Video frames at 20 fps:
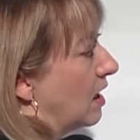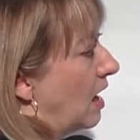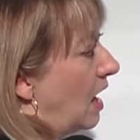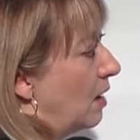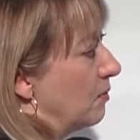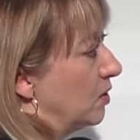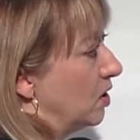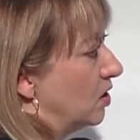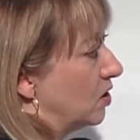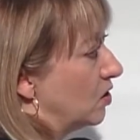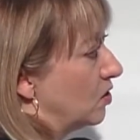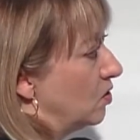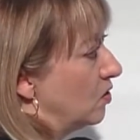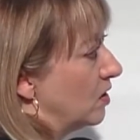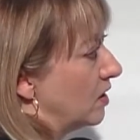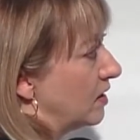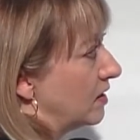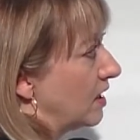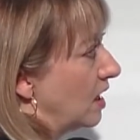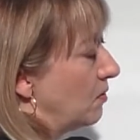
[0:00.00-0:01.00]
I'm going to do
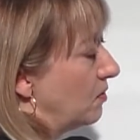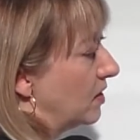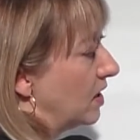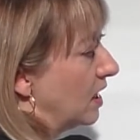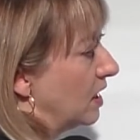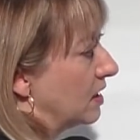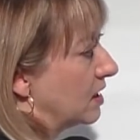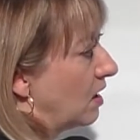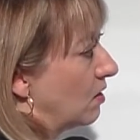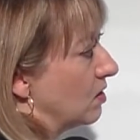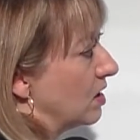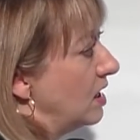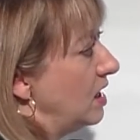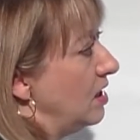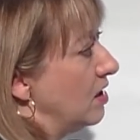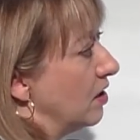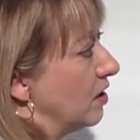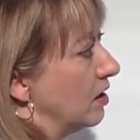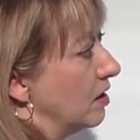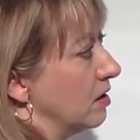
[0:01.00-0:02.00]
the same thing down
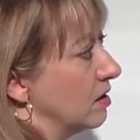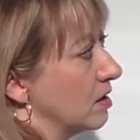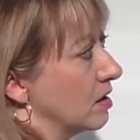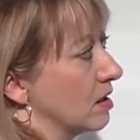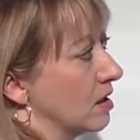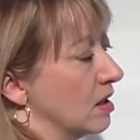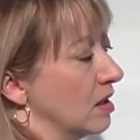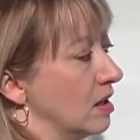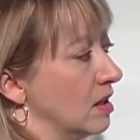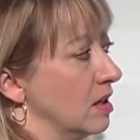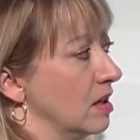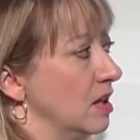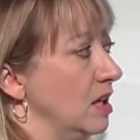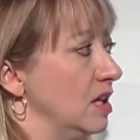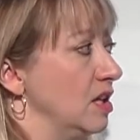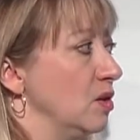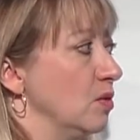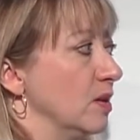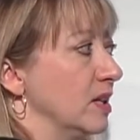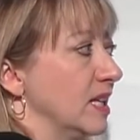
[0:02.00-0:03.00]
here, and
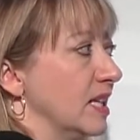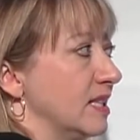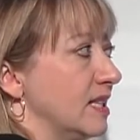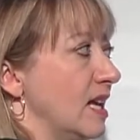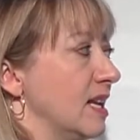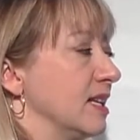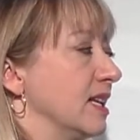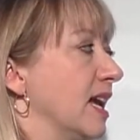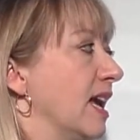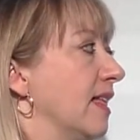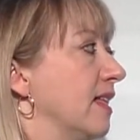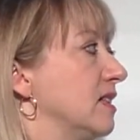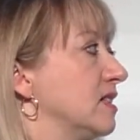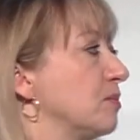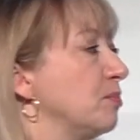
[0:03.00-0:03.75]
you would get 10 gallons.